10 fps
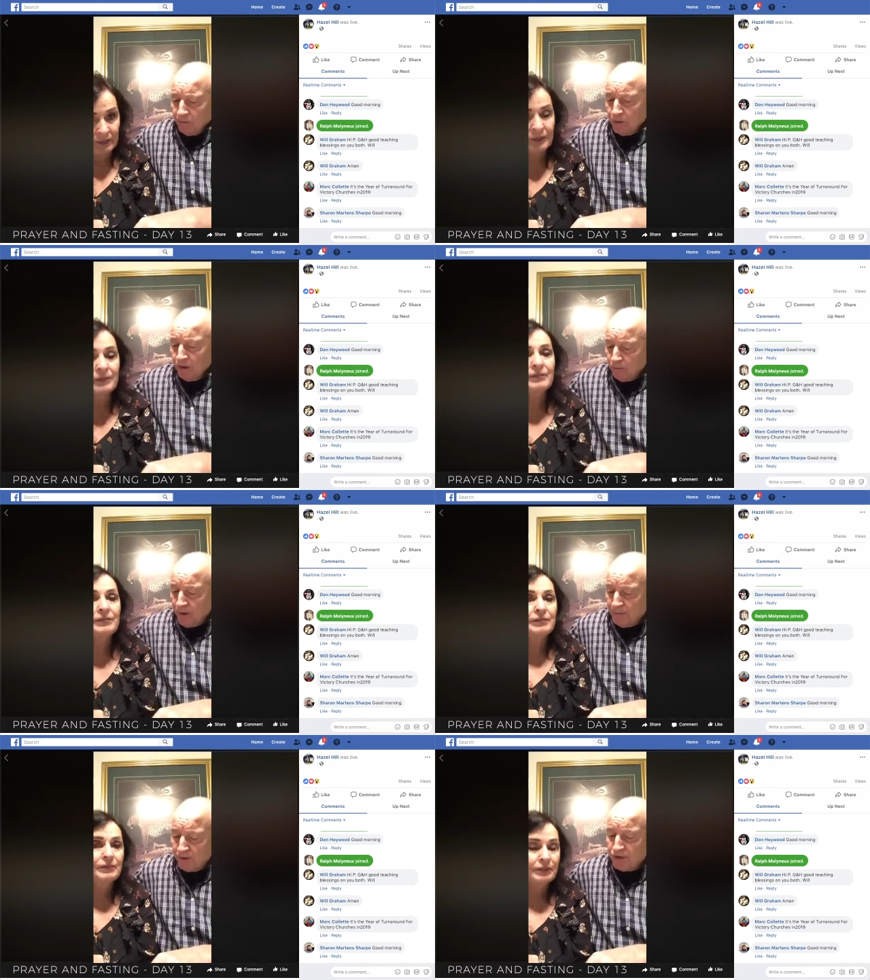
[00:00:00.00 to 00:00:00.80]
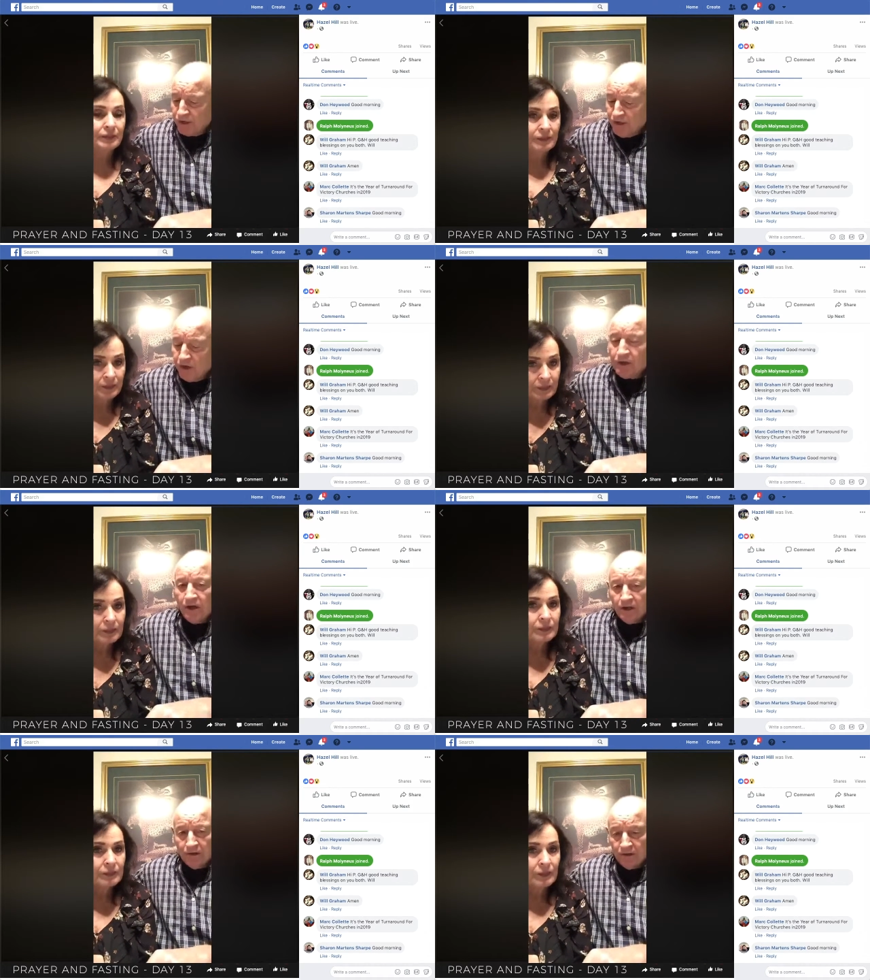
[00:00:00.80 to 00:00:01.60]
Speaker 1: We got mm. weapons that are not
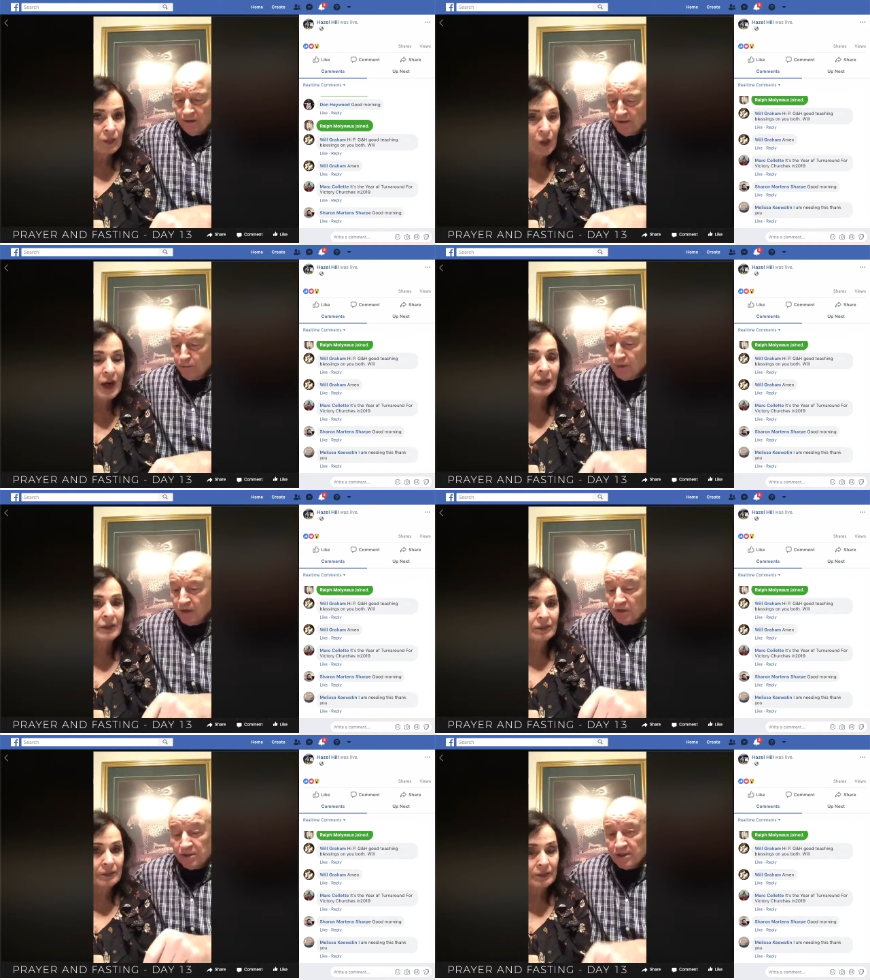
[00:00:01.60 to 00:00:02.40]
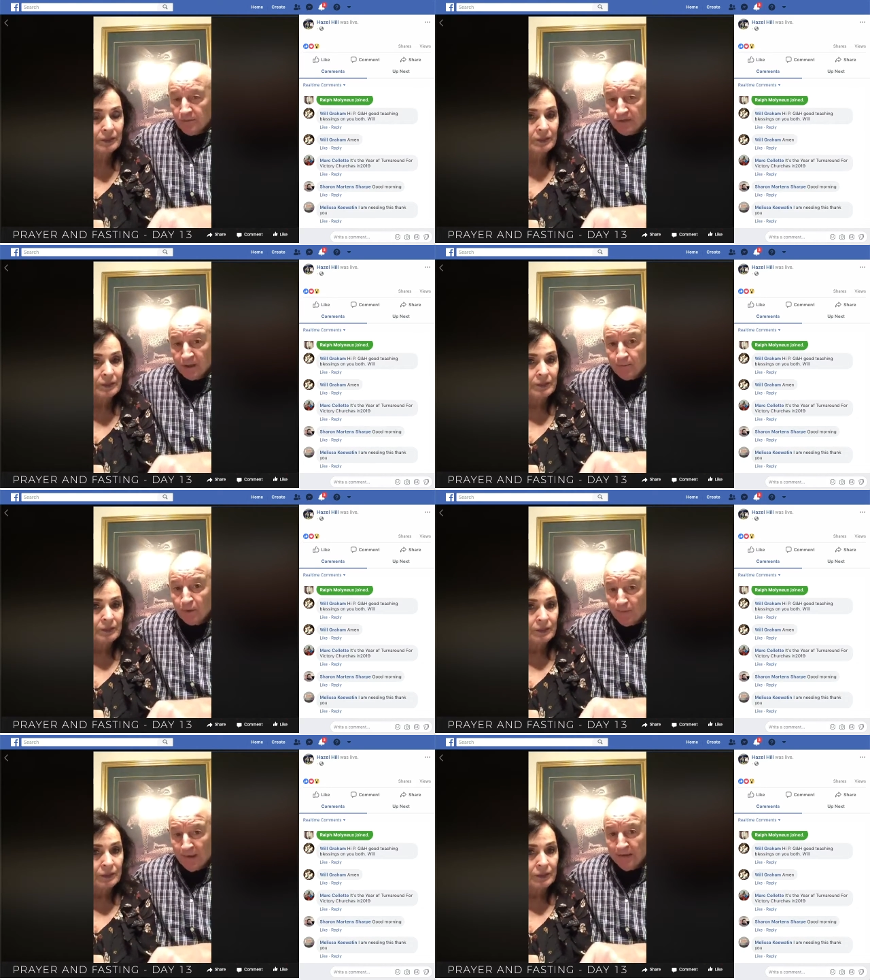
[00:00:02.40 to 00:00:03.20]
carnal. Right. We got something
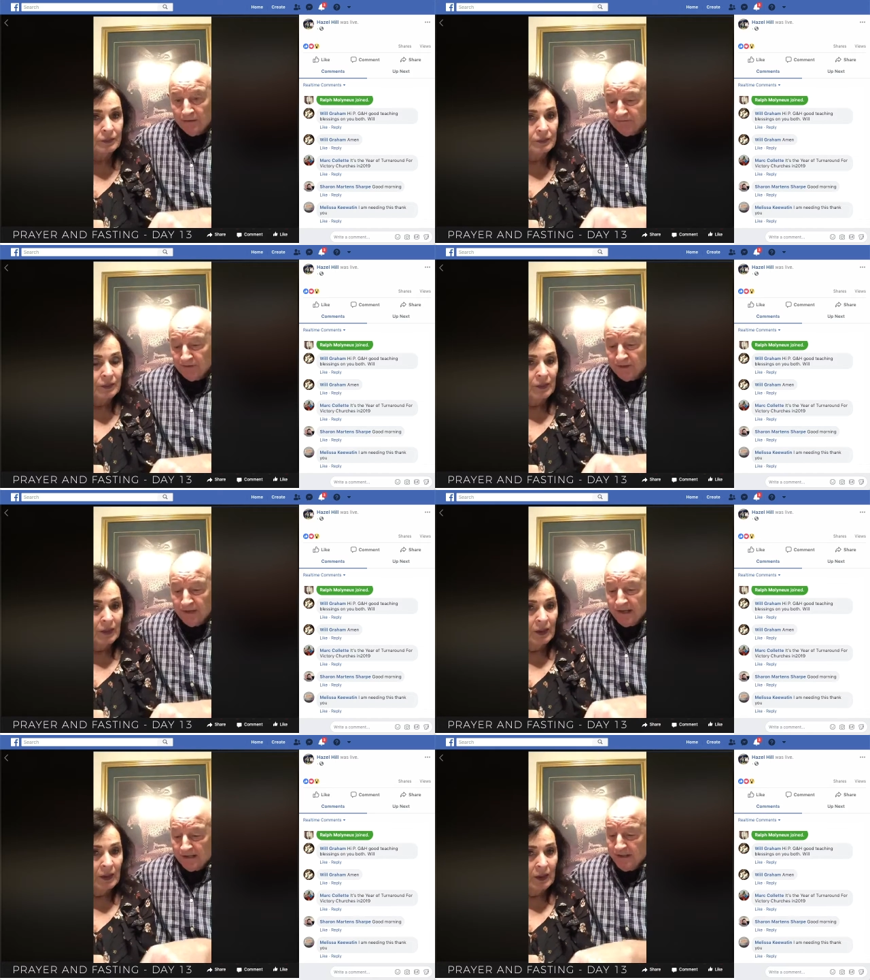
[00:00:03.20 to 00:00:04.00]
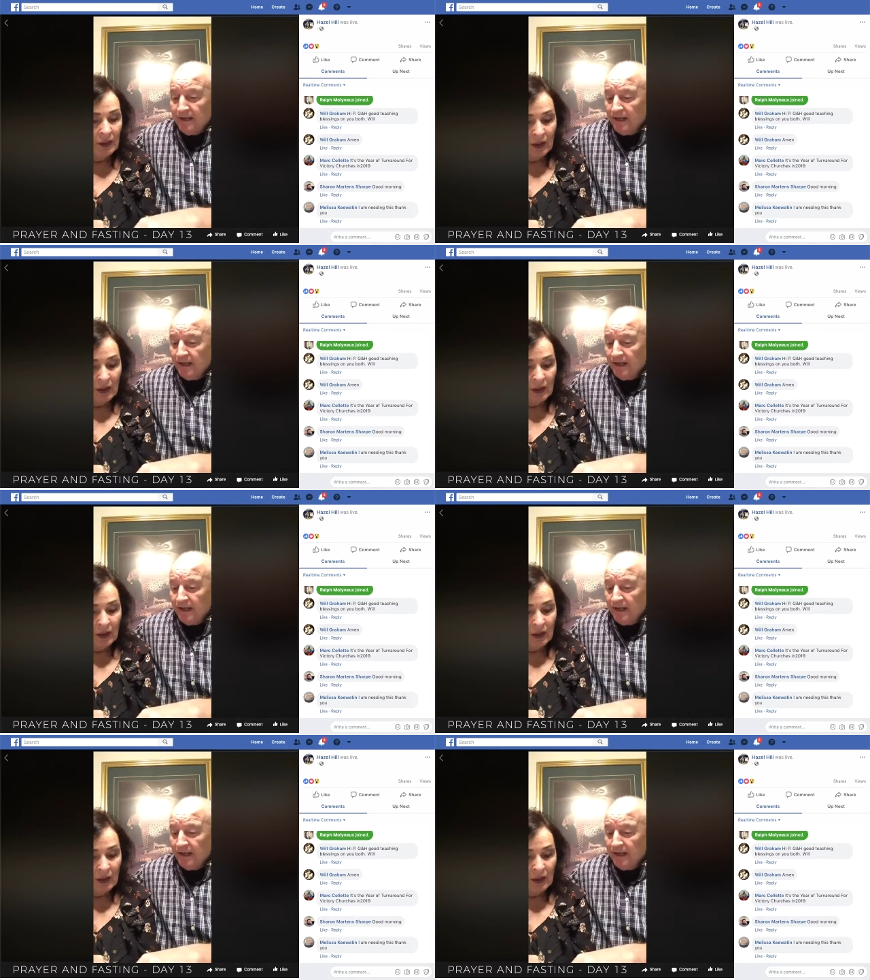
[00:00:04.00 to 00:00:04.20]
more powerful than that.